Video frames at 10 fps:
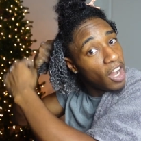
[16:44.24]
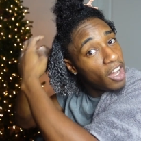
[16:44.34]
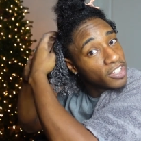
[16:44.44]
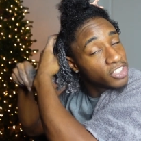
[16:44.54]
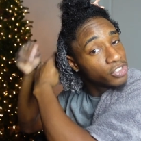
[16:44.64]

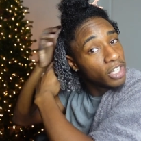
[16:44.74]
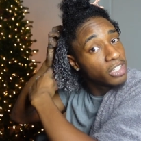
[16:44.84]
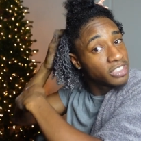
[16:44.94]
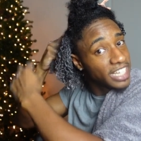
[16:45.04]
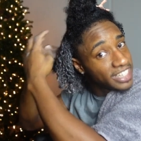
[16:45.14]
all the
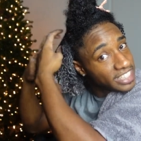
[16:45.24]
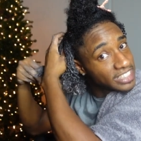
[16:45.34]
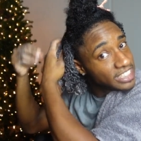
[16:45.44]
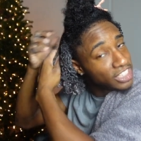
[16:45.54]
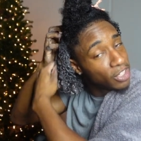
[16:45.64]
struggles that
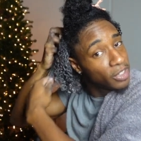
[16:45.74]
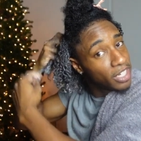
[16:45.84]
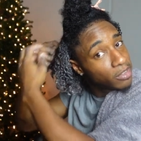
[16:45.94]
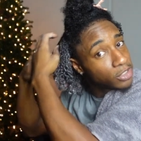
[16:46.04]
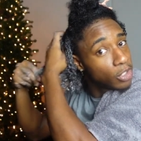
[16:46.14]
these, you know,
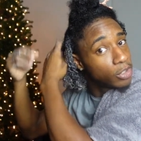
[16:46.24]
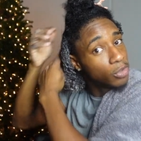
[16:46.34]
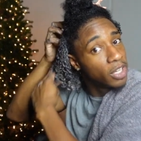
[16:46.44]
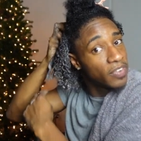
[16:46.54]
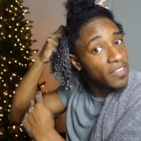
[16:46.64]
heroes go
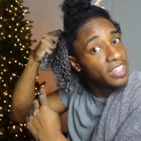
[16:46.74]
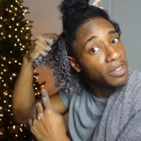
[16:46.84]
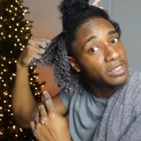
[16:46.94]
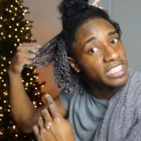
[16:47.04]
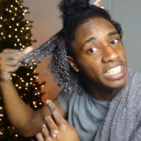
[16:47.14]
through. If
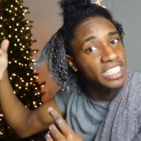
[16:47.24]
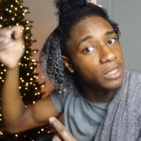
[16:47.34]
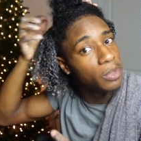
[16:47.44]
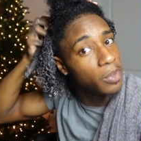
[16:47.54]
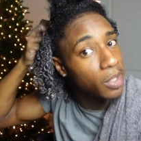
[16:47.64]
everything was
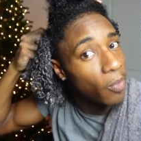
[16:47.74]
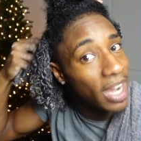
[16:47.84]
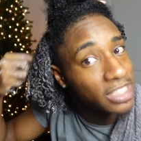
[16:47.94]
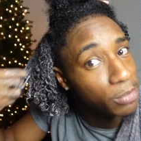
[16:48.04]
easy, we wouldn't watch